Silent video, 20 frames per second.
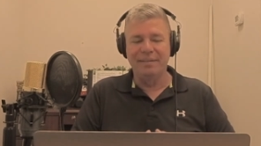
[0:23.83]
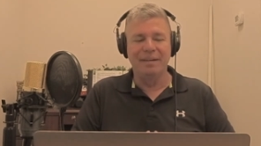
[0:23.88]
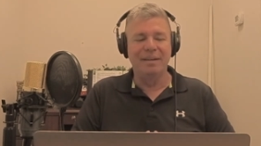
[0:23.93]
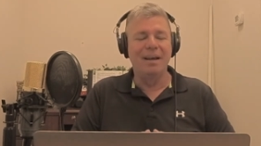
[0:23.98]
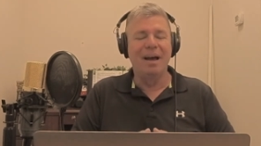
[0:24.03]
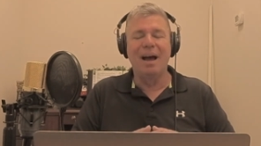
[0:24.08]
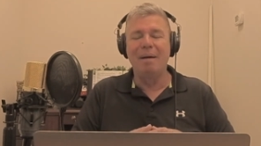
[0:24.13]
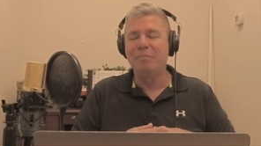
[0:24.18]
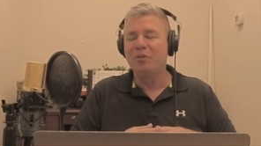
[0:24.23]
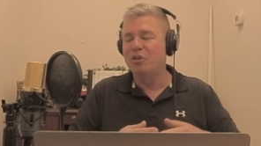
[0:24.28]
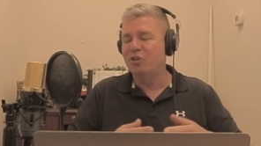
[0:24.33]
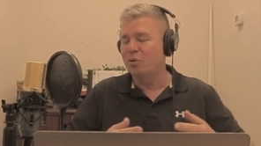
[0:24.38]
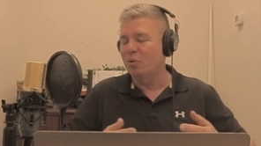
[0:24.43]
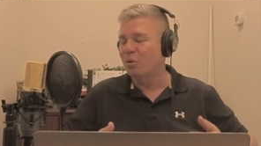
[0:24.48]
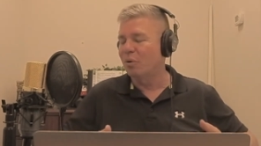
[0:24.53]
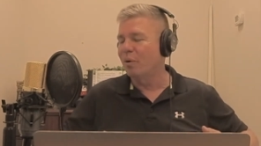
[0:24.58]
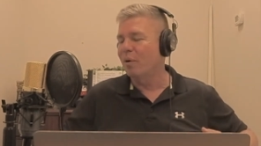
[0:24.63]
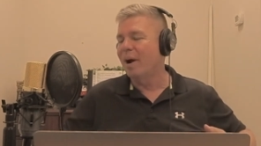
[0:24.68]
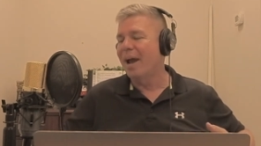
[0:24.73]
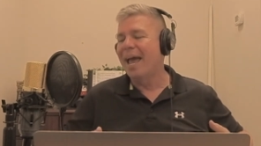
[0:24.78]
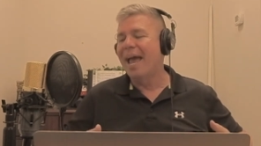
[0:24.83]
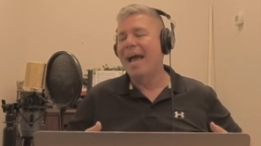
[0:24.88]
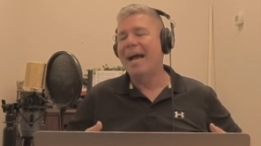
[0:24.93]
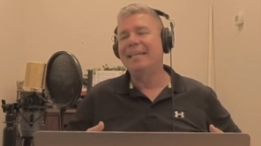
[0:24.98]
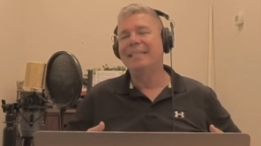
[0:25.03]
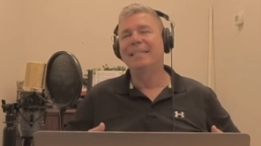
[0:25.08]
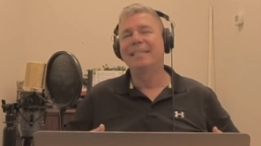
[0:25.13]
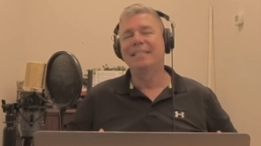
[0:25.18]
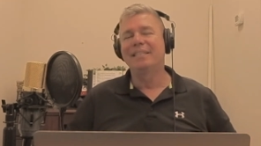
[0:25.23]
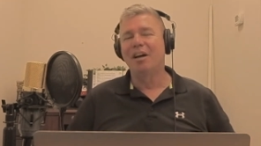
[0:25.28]
And I'm sure
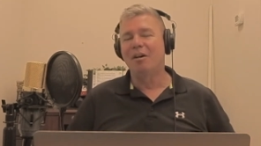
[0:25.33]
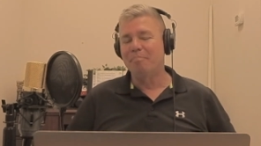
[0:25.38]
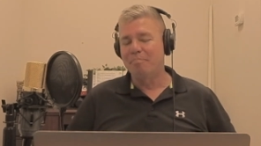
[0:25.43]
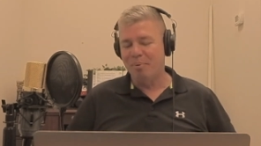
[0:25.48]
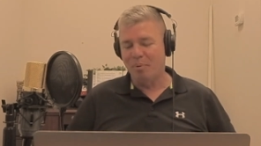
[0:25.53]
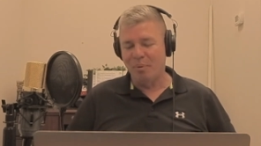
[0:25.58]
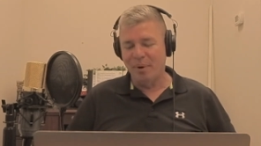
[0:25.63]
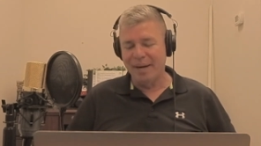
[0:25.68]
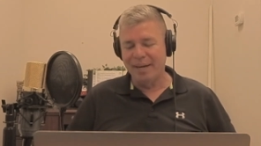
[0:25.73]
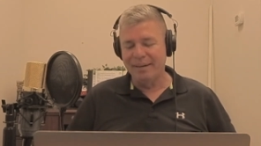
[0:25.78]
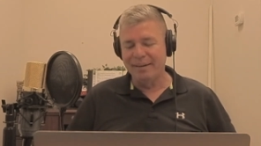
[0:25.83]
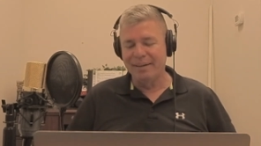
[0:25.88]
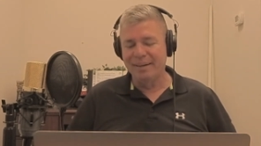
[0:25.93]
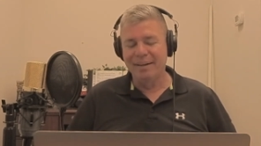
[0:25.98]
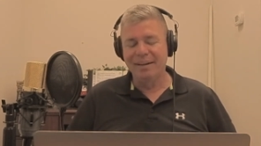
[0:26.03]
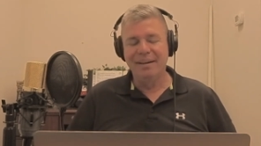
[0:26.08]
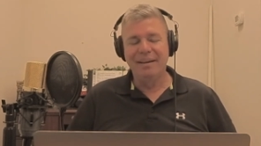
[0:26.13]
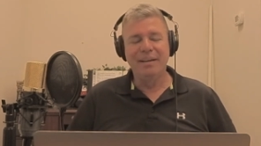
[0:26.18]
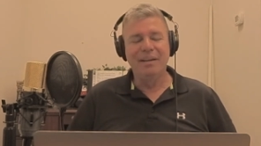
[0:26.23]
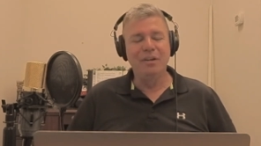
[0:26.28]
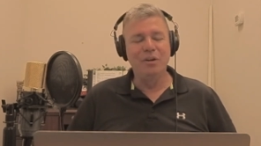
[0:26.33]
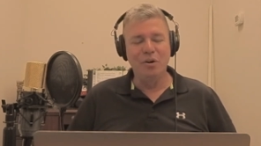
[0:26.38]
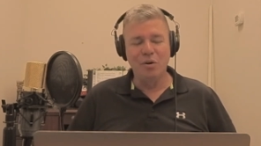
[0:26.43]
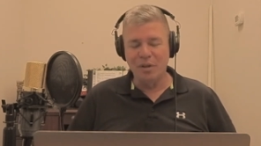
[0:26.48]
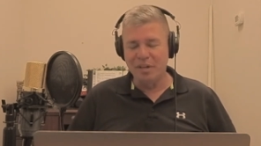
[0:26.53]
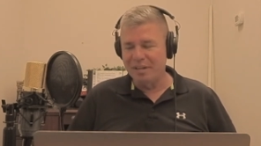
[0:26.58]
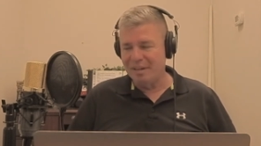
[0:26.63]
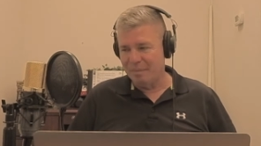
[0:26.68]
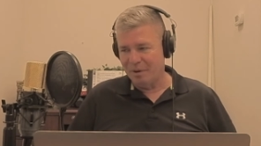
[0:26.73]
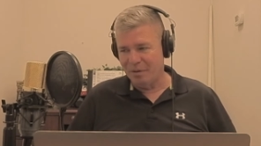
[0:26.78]
at some point, you know,
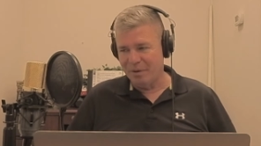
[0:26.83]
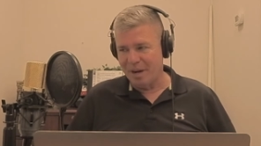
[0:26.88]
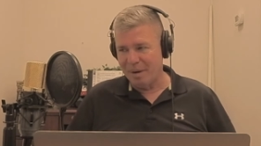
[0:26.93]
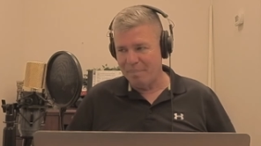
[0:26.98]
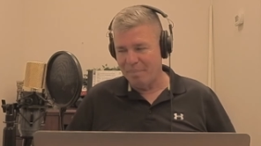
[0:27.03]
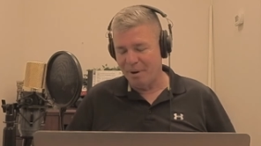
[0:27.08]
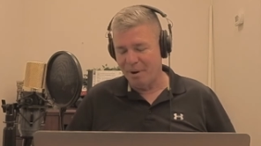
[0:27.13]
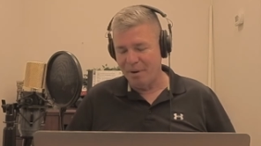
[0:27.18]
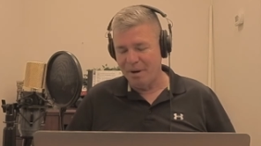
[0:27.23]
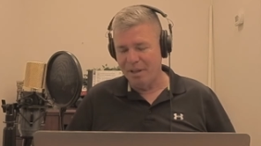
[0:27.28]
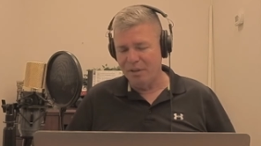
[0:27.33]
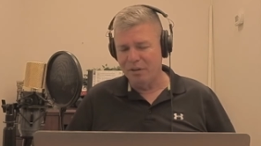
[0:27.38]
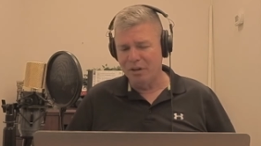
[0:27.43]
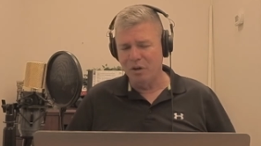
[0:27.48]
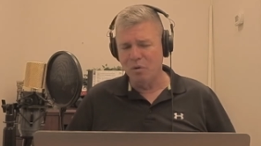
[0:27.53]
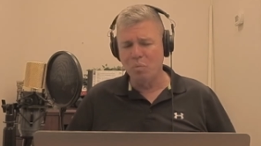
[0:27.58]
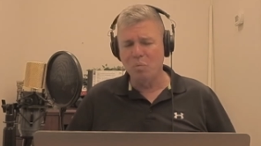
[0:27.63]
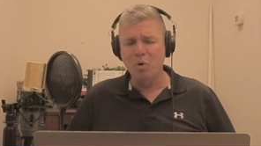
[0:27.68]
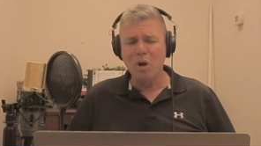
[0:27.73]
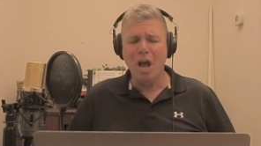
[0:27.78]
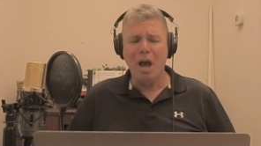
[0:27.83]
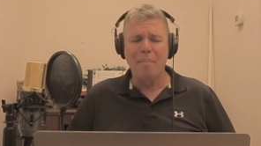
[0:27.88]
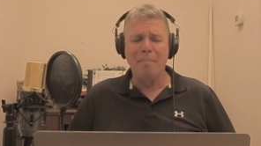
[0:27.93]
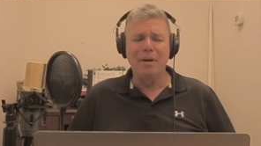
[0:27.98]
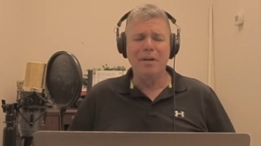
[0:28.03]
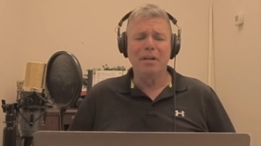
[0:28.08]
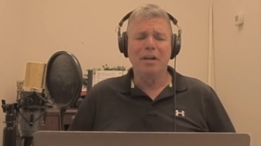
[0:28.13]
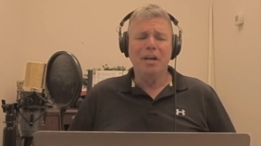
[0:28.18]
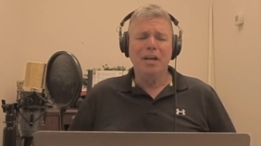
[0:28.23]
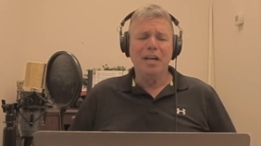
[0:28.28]
the Democrat Party, they're going to go, well, yeah,
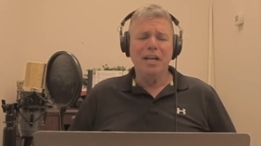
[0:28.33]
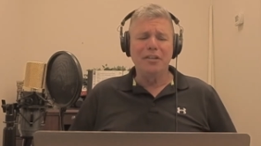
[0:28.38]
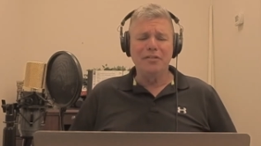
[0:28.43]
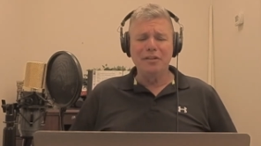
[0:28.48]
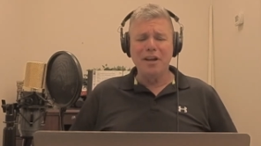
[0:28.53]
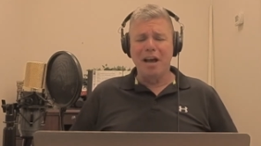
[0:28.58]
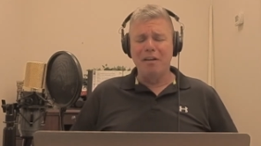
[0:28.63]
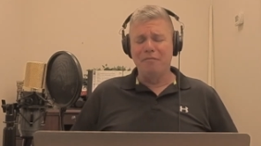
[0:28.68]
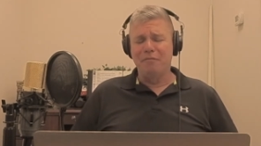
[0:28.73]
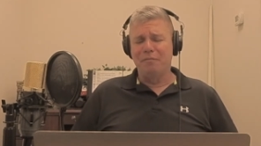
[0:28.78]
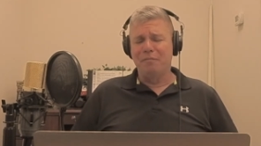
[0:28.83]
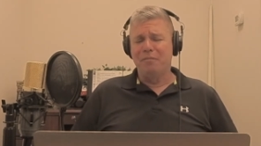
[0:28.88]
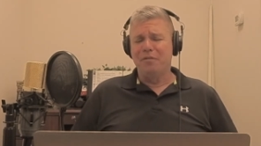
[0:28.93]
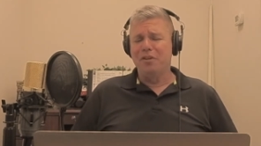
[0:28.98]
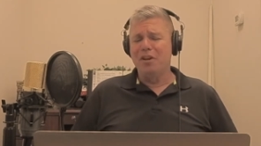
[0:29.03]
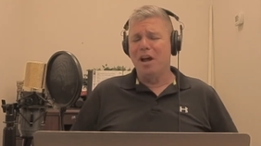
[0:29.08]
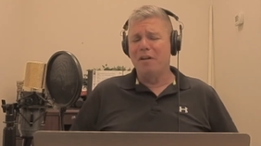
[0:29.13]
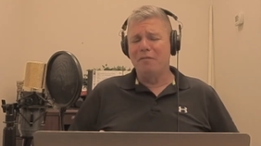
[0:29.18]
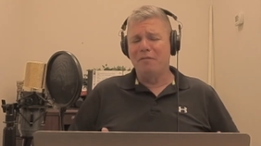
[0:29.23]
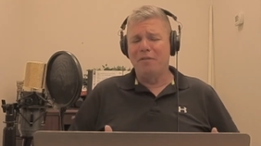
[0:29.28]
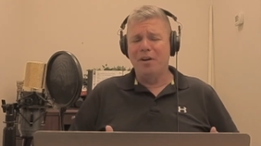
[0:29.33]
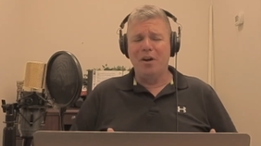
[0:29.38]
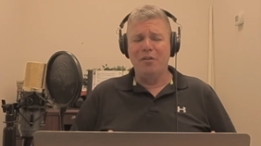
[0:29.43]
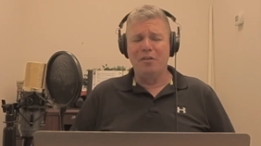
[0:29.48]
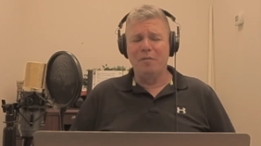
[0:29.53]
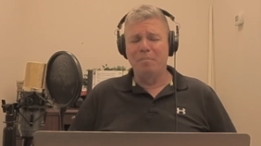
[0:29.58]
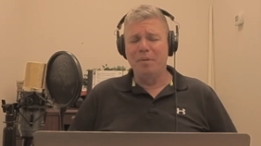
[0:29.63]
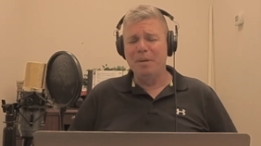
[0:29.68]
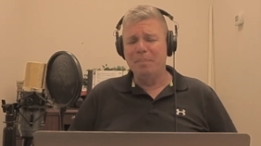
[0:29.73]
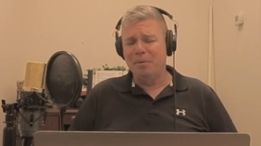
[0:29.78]
but it's not fair
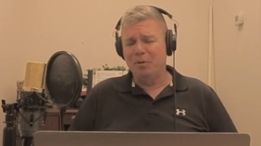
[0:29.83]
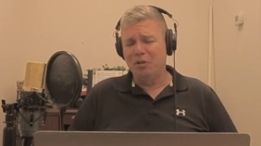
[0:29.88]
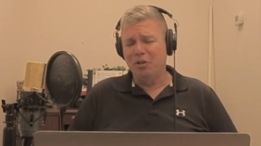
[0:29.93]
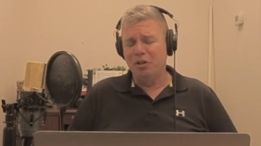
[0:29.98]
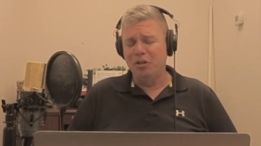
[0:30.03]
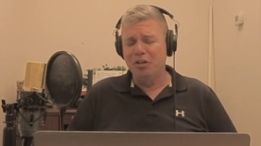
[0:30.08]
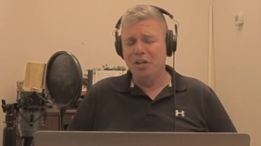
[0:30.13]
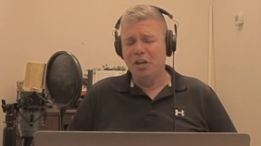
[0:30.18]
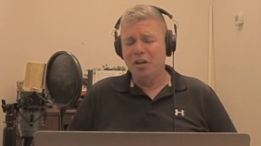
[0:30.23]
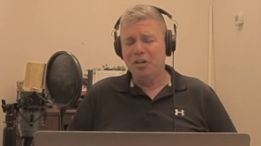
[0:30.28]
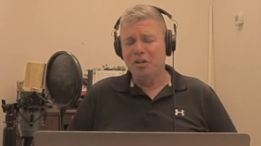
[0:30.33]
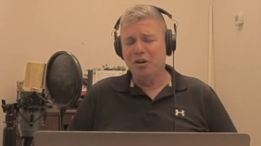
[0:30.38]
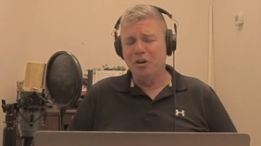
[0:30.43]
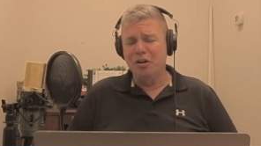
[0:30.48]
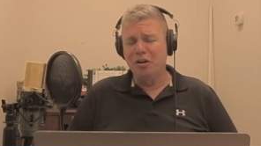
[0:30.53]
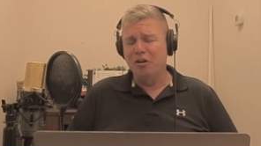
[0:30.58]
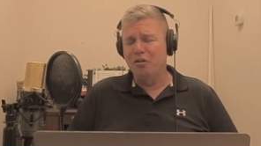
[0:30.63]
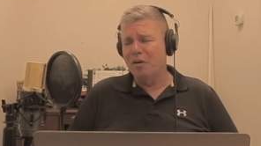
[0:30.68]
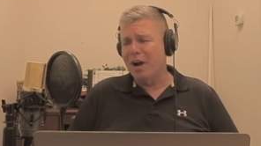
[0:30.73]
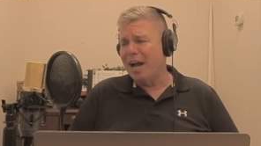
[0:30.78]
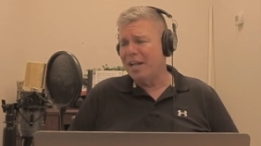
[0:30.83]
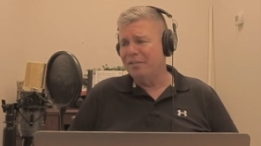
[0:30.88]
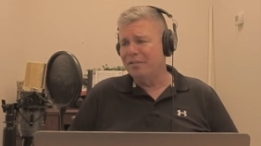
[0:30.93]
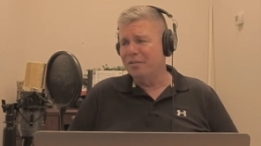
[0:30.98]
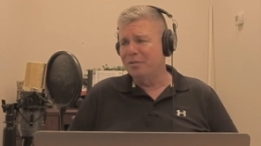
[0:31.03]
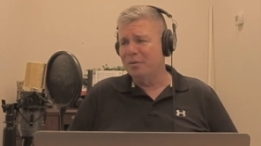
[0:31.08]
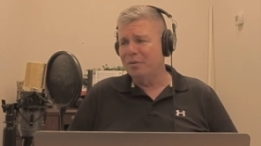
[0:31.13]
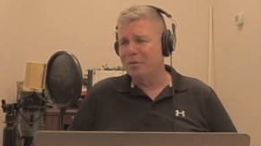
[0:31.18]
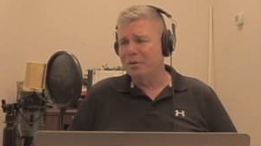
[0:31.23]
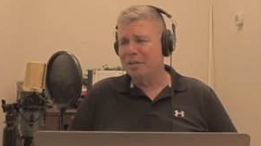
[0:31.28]
that people should go to grad
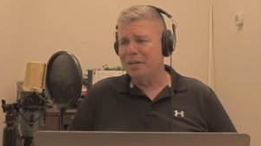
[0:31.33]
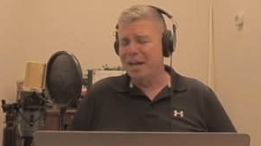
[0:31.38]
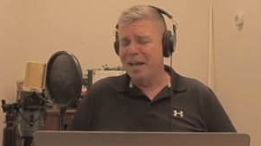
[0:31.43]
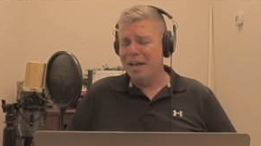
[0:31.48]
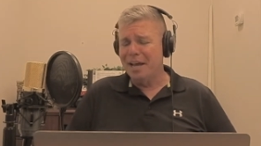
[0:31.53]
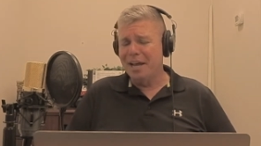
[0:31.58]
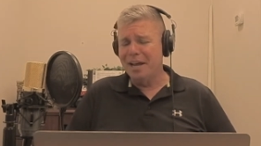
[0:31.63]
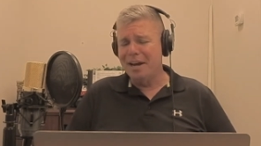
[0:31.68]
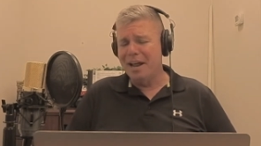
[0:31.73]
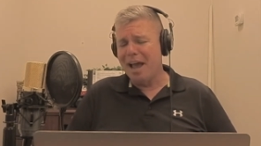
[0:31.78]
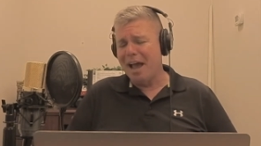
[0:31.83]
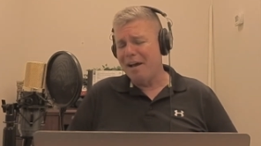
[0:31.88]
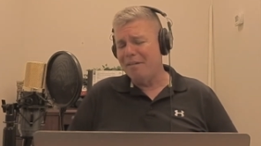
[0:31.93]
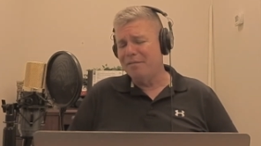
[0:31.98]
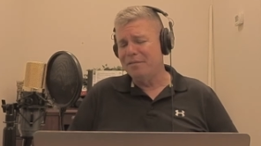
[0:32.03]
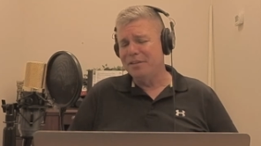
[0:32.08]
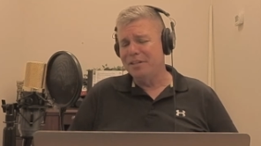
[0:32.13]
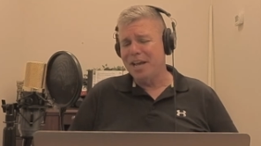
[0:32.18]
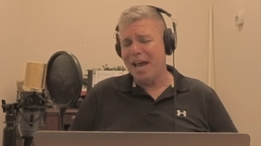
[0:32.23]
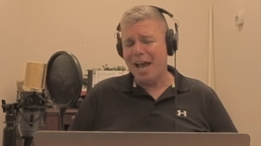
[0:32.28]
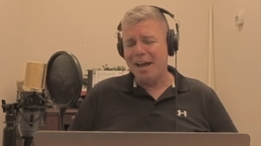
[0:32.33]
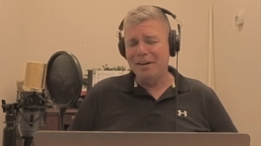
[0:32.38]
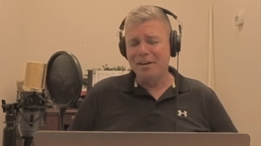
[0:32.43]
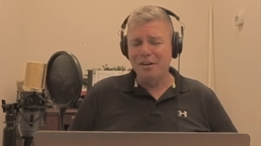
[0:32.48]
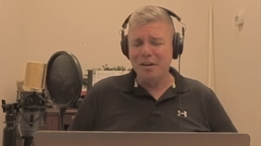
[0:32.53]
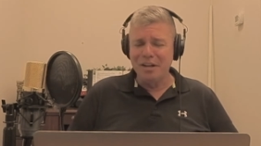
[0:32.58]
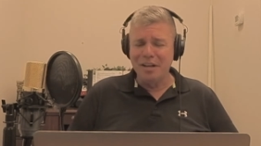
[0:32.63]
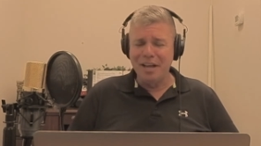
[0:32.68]
school and have debt.